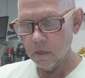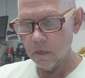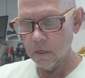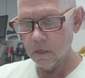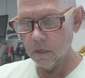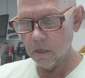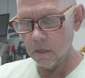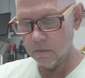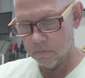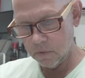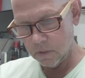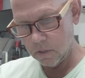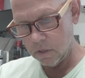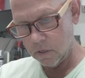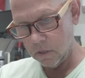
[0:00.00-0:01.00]
I'm
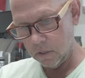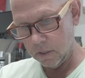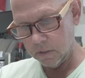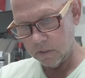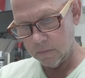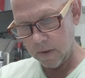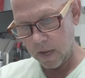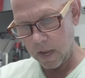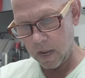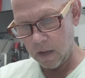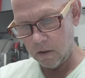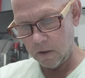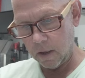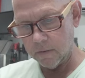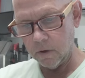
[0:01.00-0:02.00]
curious about how,
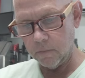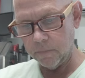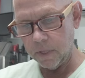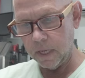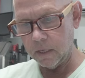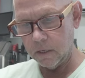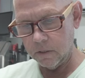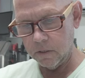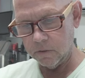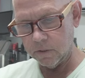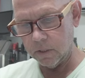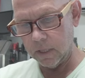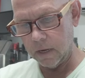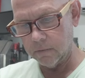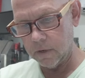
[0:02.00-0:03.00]
I don't plan on using
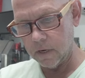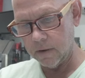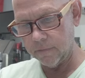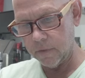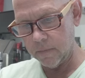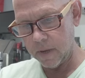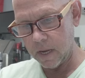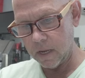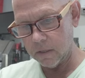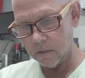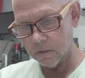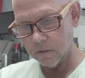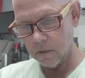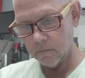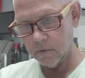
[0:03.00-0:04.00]
that right off the bat,
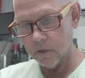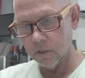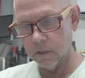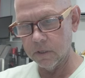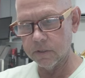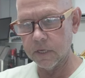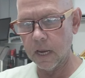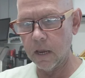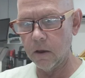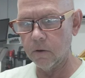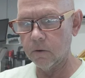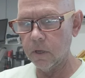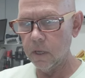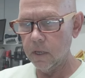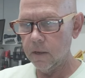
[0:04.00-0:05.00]
so I'm curious how
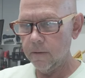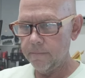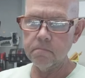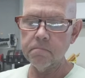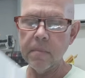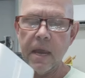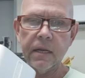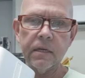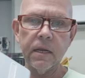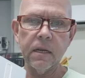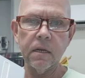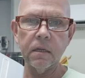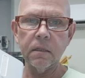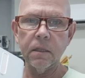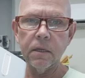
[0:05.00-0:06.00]

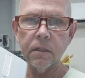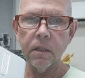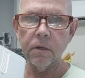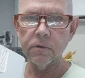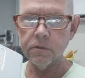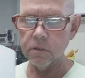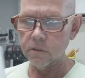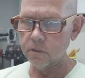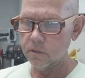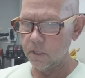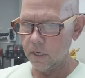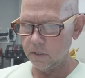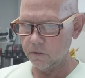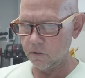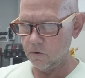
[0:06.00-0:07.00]
magnetically closes, so
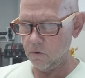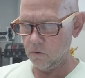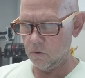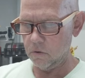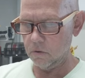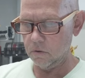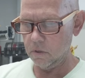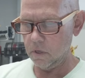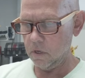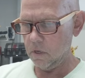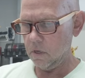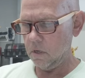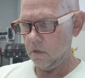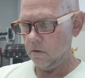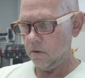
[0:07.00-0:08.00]
that's cool.
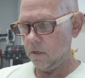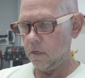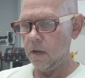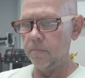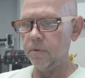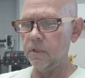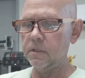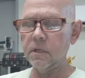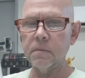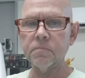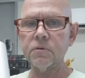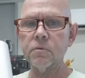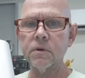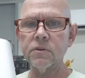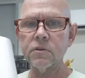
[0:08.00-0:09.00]
Couple of dip
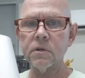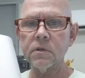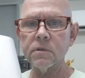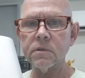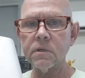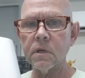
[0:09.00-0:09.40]
switches